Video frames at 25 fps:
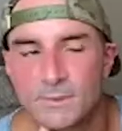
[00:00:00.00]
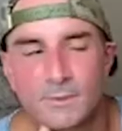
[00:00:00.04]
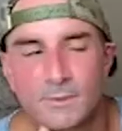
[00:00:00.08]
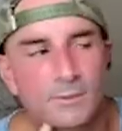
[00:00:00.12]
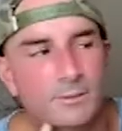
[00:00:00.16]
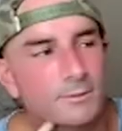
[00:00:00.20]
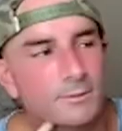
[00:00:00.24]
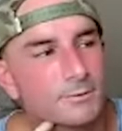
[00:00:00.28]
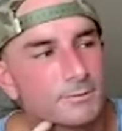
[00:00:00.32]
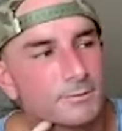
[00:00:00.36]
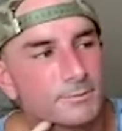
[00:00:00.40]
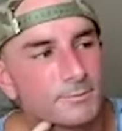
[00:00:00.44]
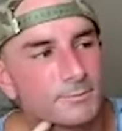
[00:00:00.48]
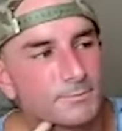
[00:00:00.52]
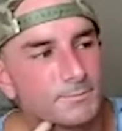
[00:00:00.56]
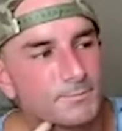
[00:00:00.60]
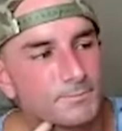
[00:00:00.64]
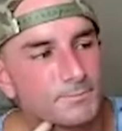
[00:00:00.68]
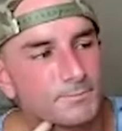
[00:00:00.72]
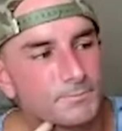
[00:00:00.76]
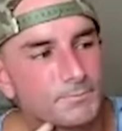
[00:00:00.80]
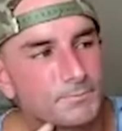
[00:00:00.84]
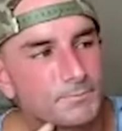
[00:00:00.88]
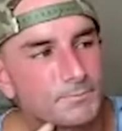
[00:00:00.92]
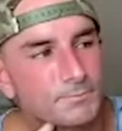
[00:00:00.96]

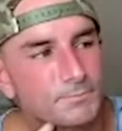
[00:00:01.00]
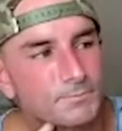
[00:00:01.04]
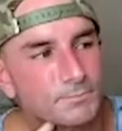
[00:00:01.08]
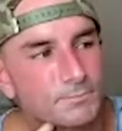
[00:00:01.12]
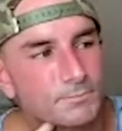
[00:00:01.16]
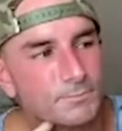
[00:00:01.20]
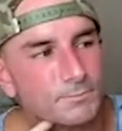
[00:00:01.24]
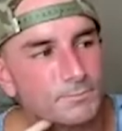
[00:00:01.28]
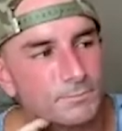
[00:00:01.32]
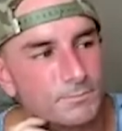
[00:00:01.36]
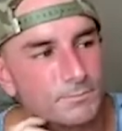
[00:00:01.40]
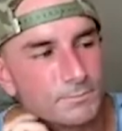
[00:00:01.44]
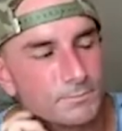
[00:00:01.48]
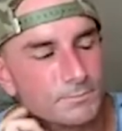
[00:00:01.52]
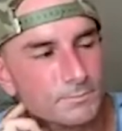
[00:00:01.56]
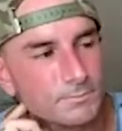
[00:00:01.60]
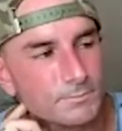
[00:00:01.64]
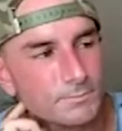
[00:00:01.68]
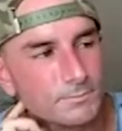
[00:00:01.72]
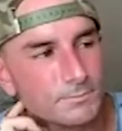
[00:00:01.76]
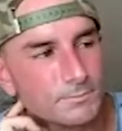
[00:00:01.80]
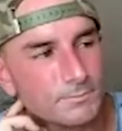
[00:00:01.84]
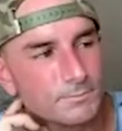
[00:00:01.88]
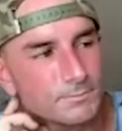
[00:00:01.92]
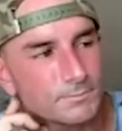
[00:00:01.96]

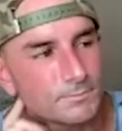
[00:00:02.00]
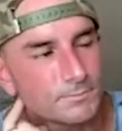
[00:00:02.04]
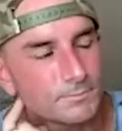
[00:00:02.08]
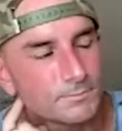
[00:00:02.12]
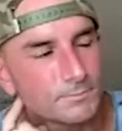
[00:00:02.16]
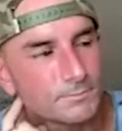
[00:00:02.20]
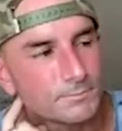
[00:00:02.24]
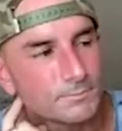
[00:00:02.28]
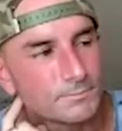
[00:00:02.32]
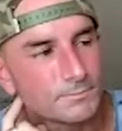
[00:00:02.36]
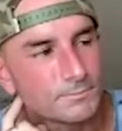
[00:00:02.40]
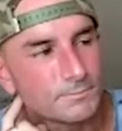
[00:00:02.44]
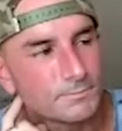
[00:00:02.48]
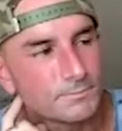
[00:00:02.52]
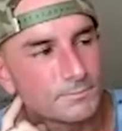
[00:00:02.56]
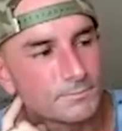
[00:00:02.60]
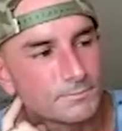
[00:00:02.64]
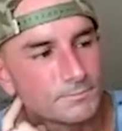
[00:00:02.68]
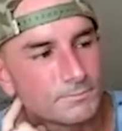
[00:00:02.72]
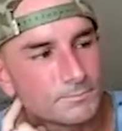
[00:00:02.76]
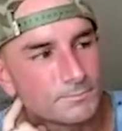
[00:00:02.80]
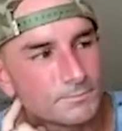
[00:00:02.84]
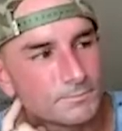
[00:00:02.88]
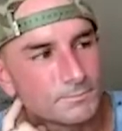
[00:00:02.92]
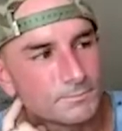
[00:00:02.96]

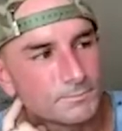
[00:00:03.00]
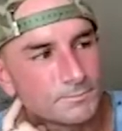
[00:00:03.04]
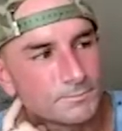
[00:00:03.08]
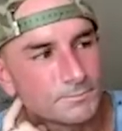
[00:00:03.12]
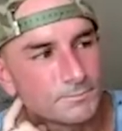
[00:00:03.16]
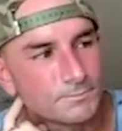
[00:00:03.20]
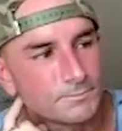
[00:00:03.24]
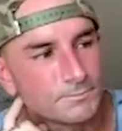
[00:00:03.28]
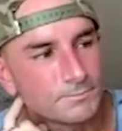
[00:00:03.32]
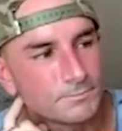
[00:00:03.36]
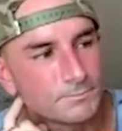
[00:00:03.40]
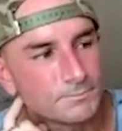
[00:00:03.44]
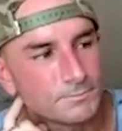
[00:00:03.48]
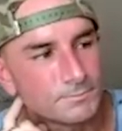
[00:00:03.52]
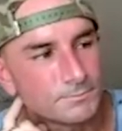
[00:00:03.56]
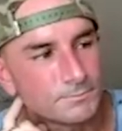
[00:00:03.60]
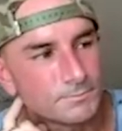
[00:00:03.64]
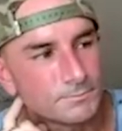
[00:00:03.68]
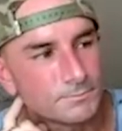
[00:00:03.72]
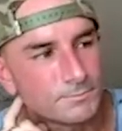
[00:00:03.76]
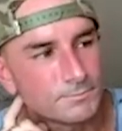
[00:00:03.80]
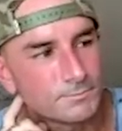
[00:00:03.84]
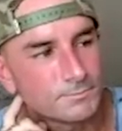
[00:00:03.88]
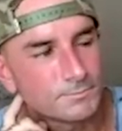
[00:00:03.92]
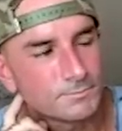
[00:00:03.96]

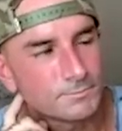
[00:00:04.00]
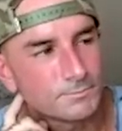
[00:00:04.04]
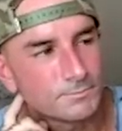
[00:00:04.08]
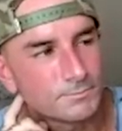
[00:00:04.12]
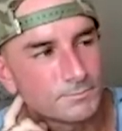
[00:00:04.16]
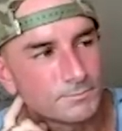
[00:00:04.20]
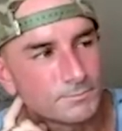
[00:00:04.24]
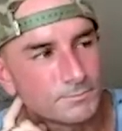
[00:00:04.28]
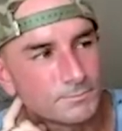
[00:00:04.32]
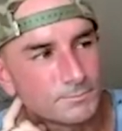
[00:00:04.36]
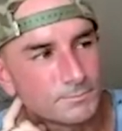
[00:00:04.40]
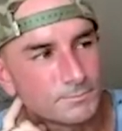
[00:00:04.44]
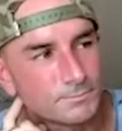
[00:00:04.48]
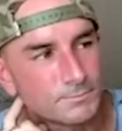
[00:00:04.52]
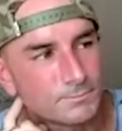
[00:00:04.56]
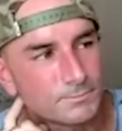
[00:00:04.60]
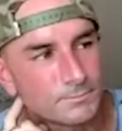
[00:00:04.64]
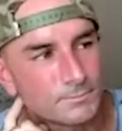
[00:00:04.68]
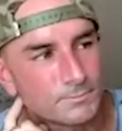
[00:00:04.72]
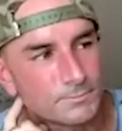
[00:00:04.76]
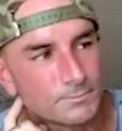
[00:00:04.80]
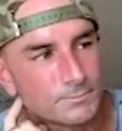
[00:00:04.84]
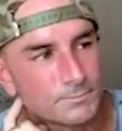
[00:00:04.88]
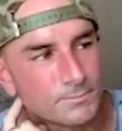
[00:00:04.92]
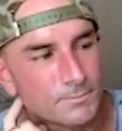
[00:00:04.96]

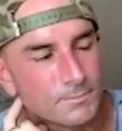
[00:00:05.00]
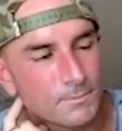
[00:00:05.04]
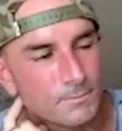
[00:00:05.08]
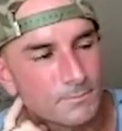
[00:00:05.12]
The person shown says nothing.